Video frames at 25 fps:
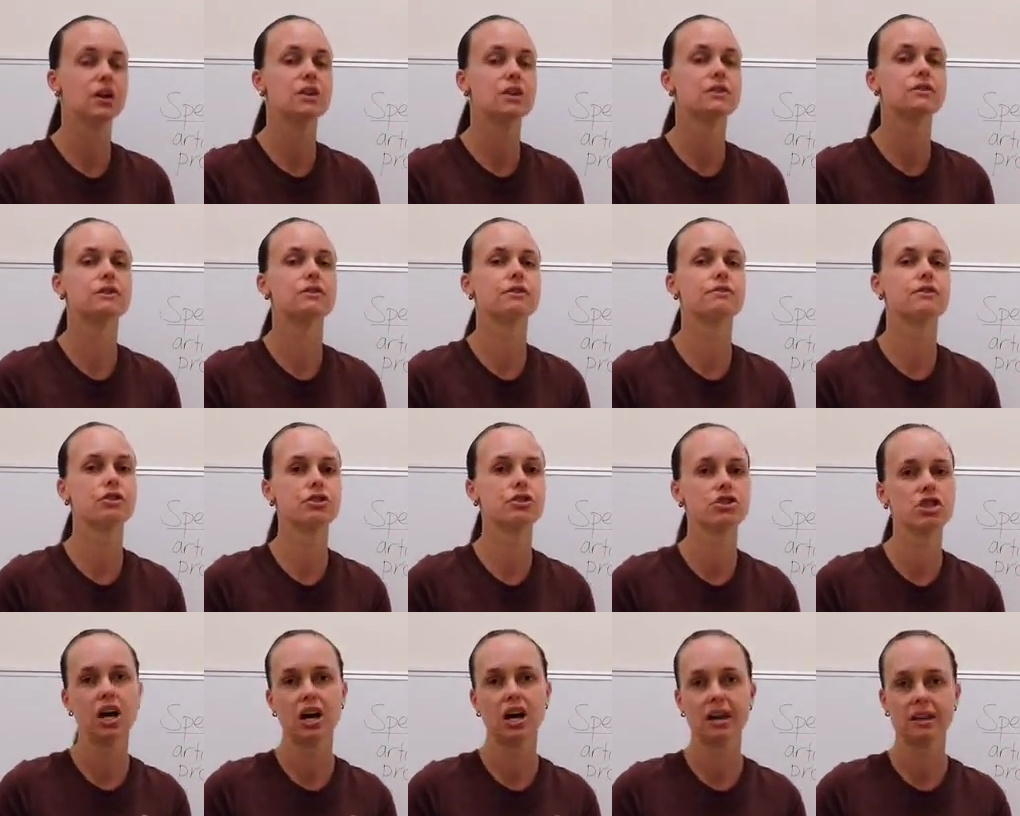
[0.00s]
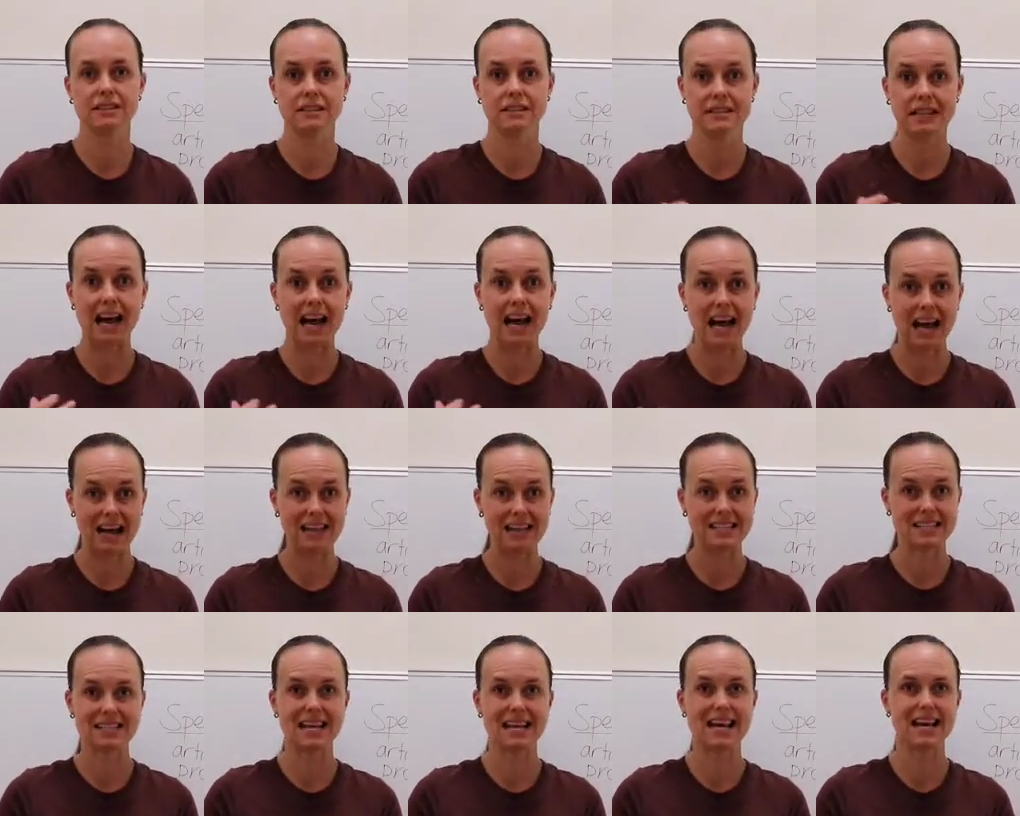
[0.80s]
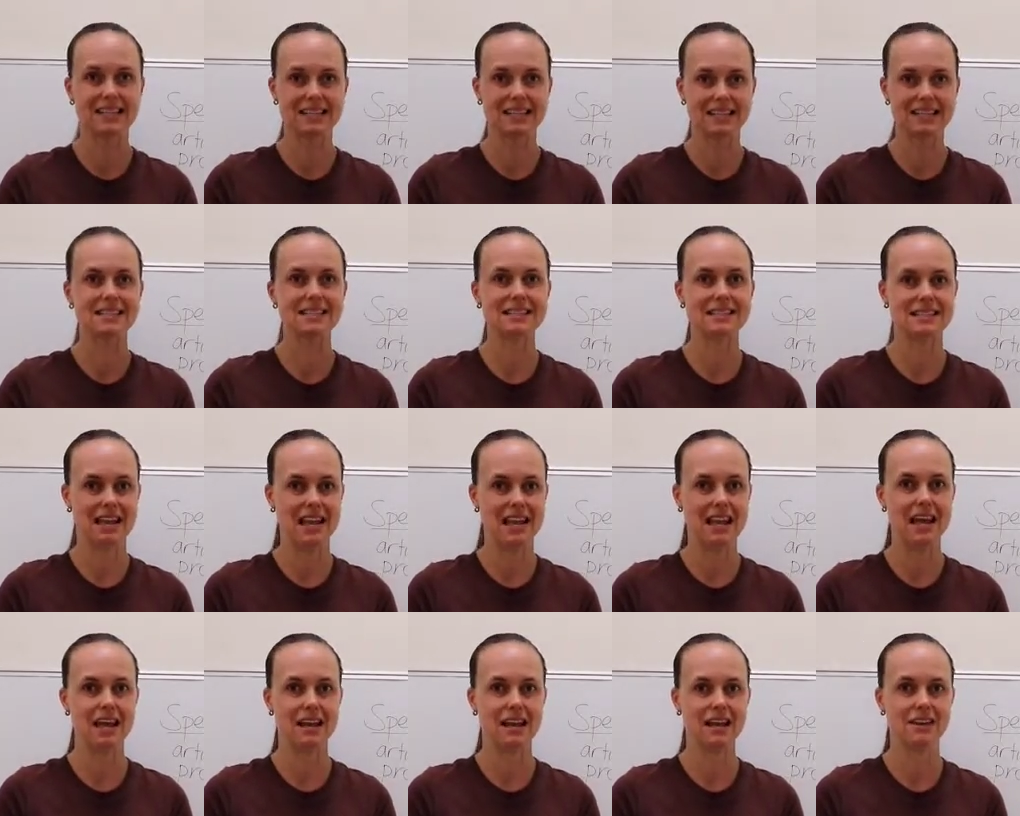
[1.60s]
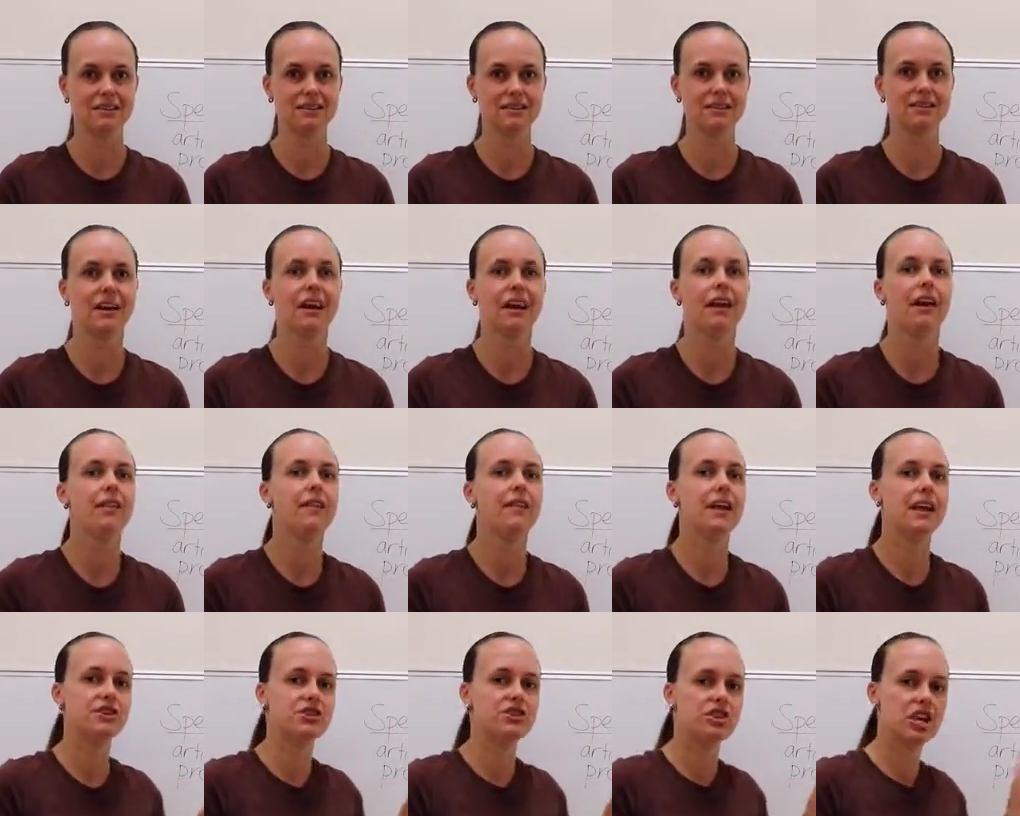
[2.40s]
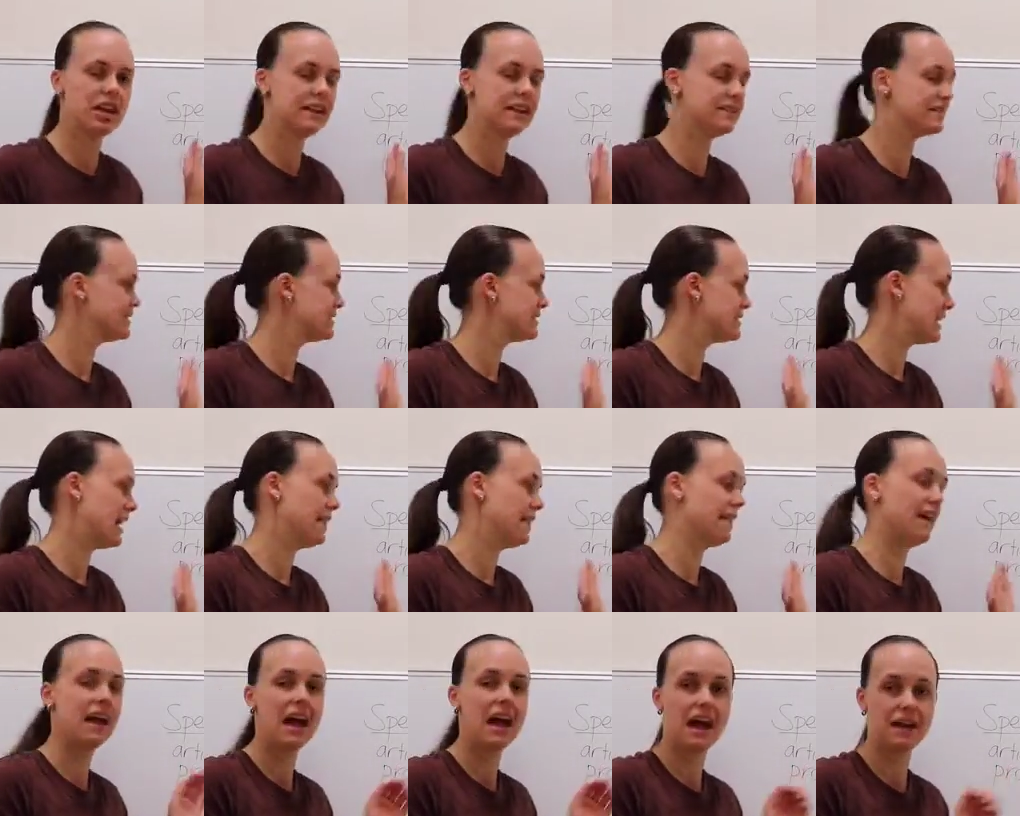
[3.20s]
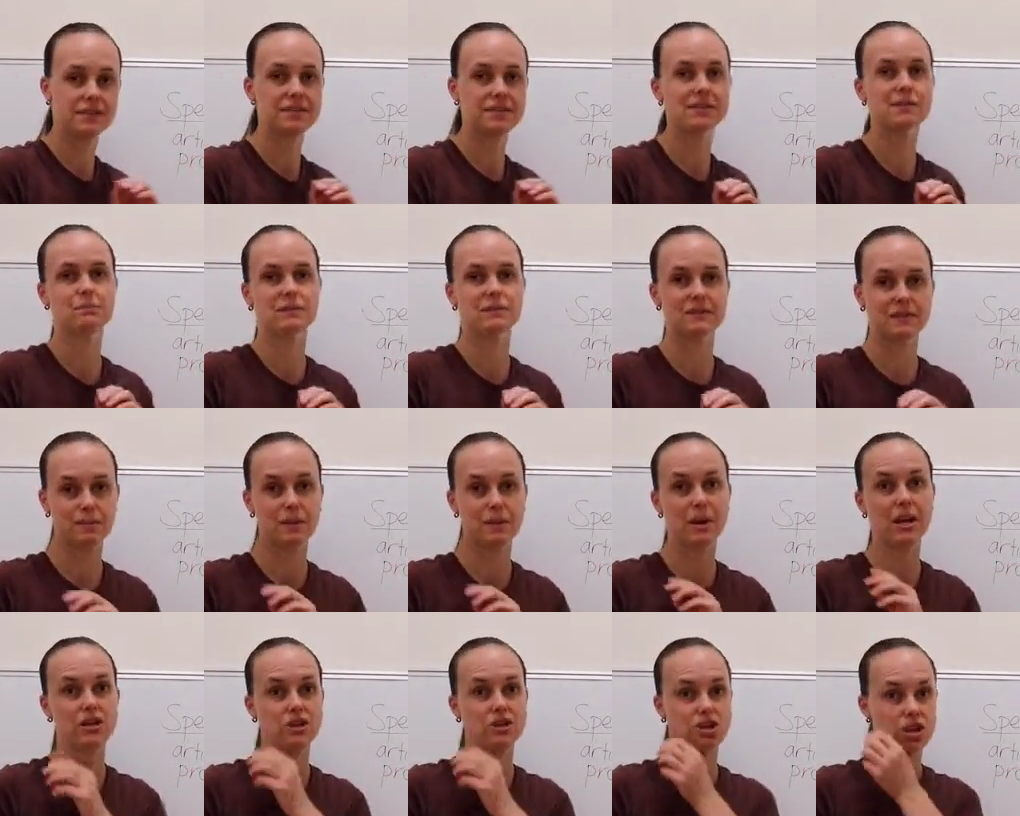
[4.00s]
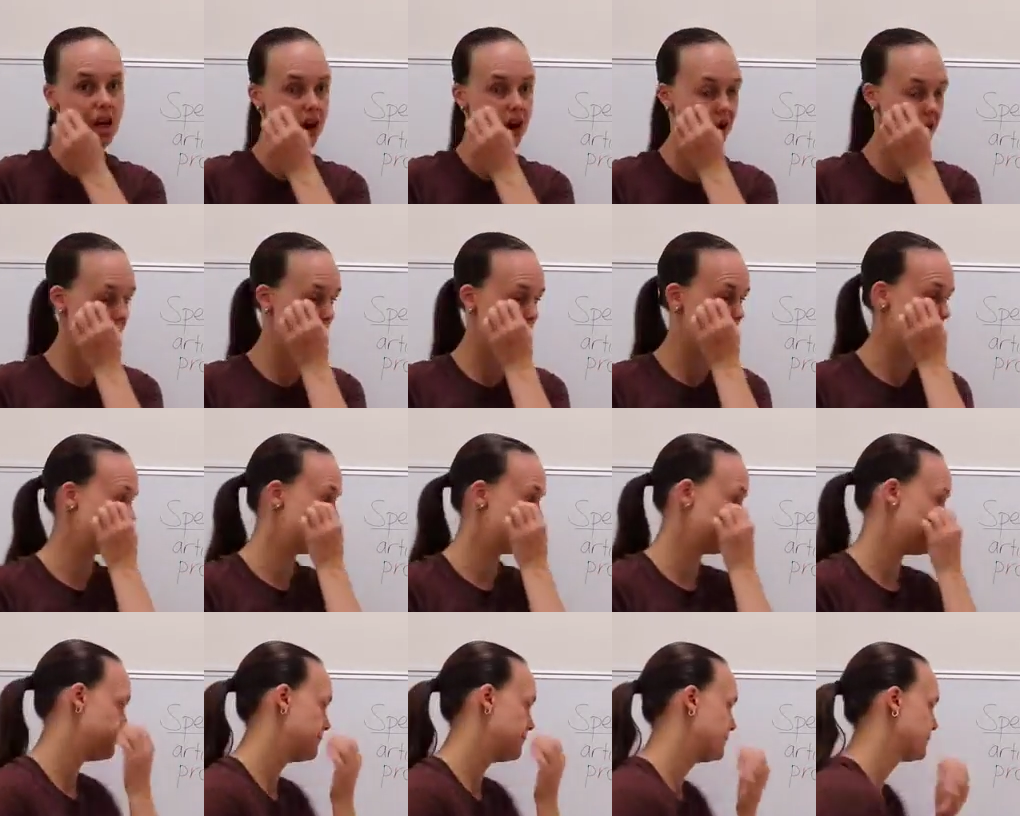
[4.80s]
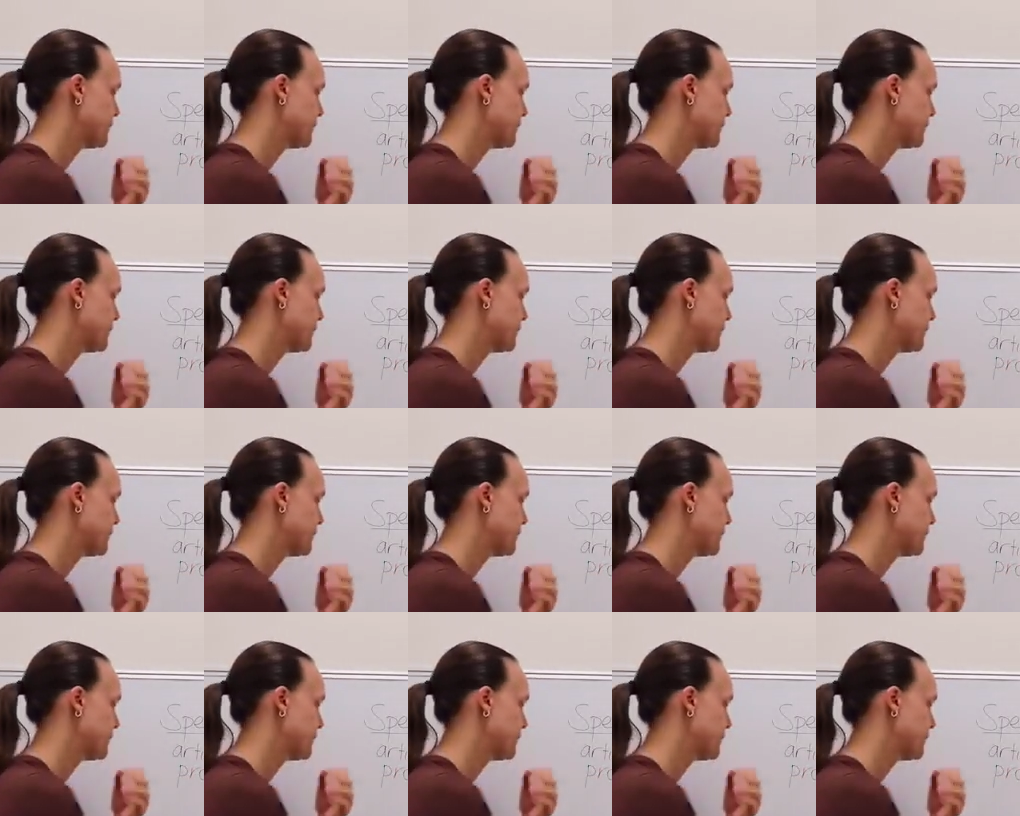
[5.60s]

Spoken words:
So if your child is hard to understand, then chances are they have some speech errors.